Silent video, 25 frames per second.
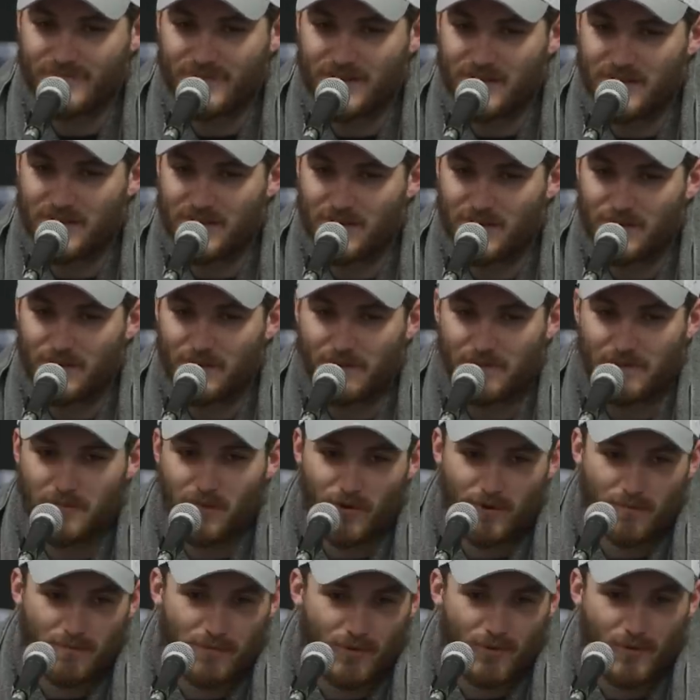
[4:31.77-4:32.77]
You know,
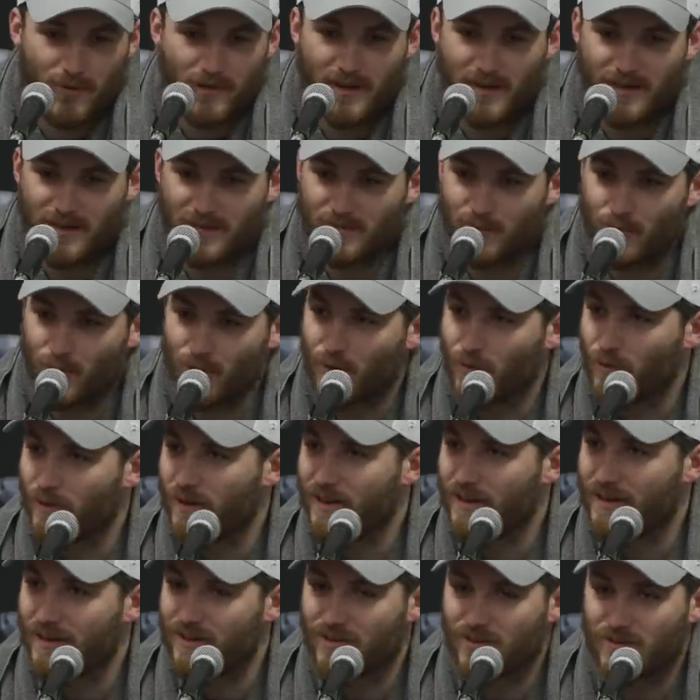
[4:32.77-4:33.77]
more points, more
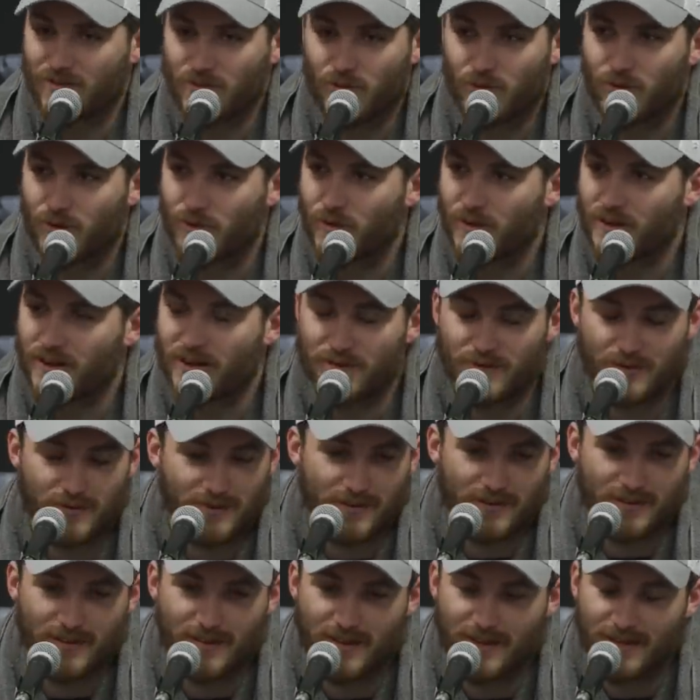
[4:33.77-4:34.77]
wins, more
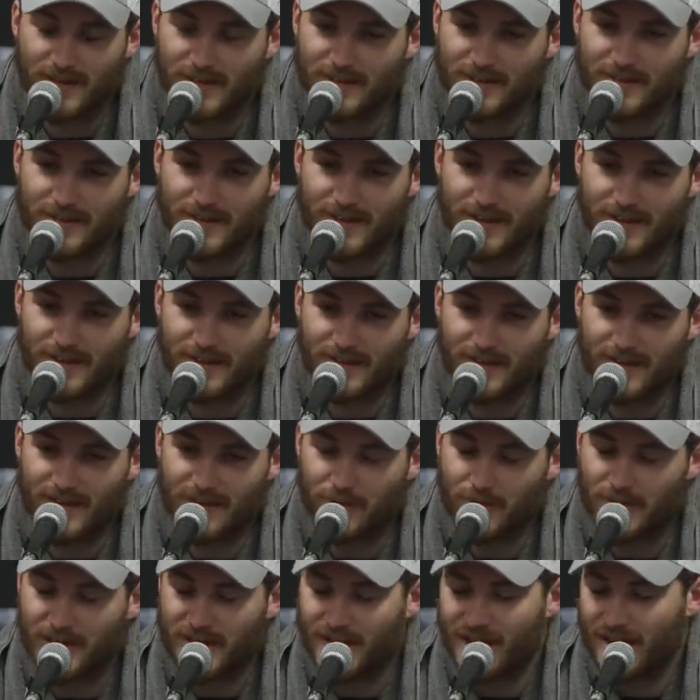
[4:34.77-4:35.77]
whatever
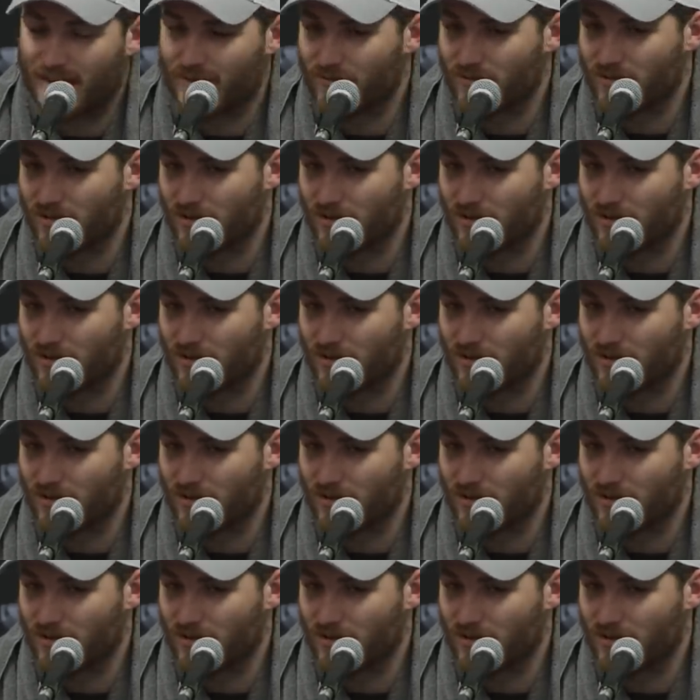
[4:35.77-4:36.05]
than we have.